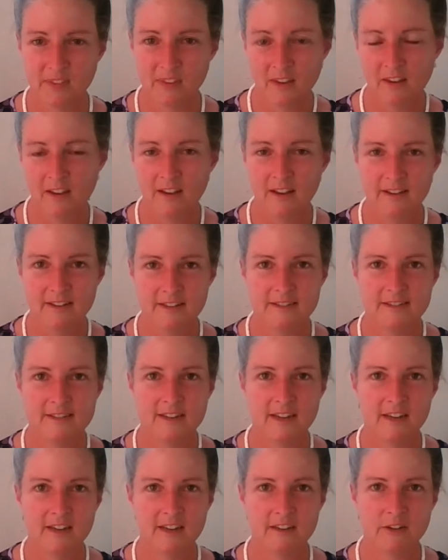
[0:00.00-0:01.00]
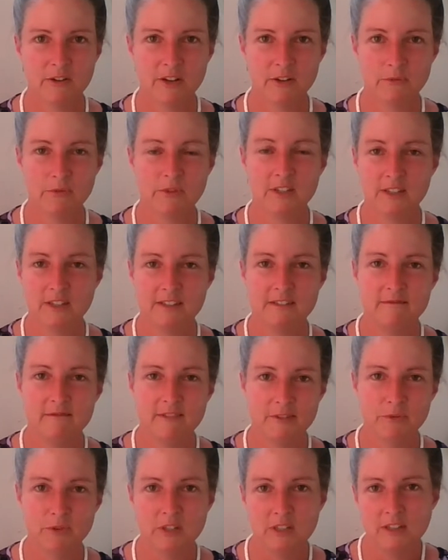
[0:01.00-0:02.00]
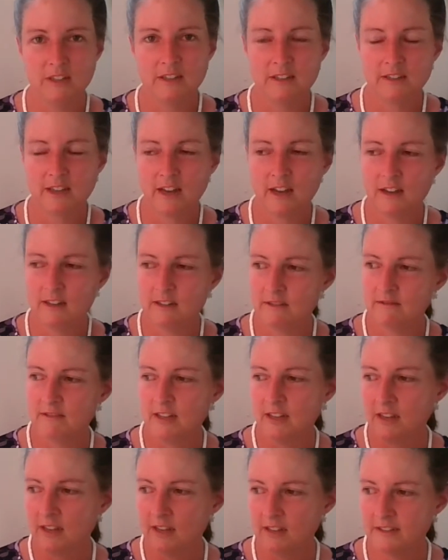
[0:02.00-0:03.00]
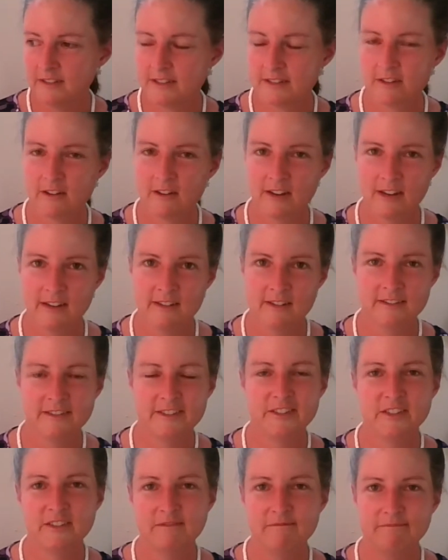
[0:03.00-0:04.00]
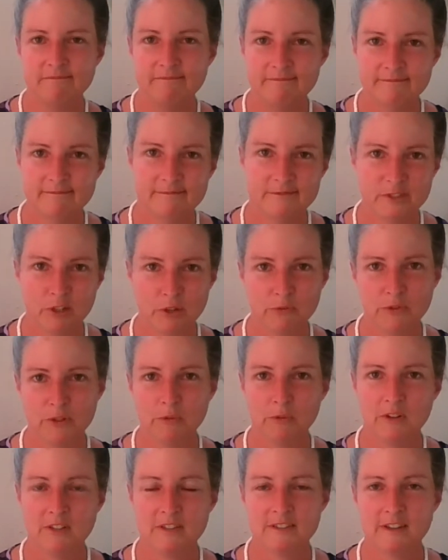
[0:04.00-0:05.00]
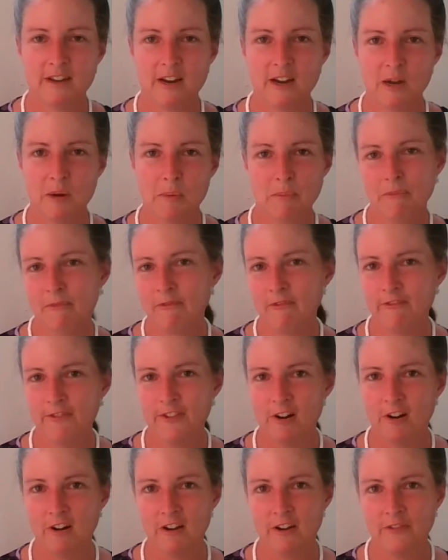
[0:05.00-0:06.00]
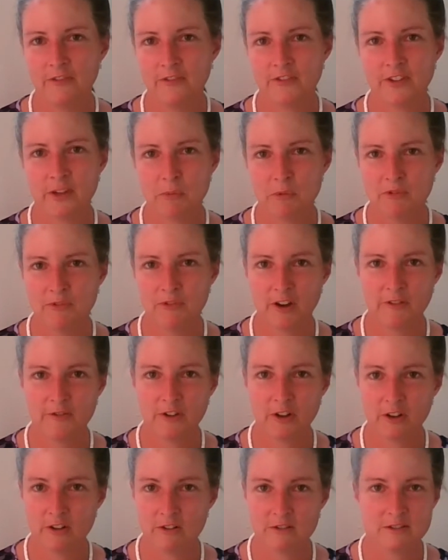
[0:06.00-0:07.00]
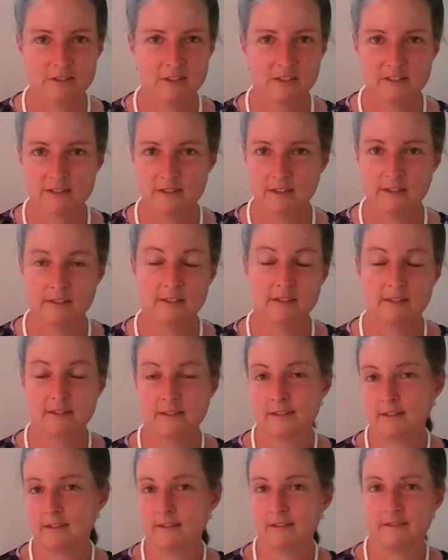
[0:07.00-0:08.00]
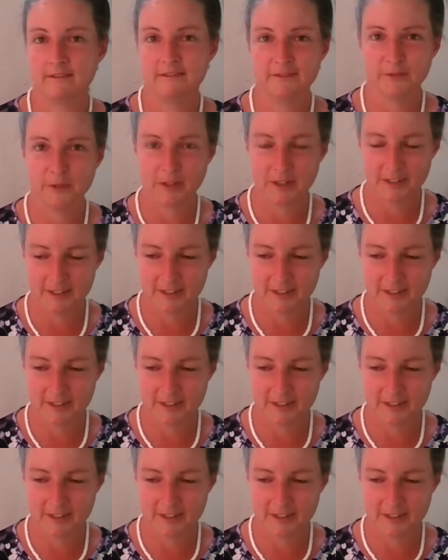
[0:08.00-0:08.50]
and say, you know, I'd really like that design. Don't really want to sign up. Fair enough. Send me $5 and I'll send you the design, right?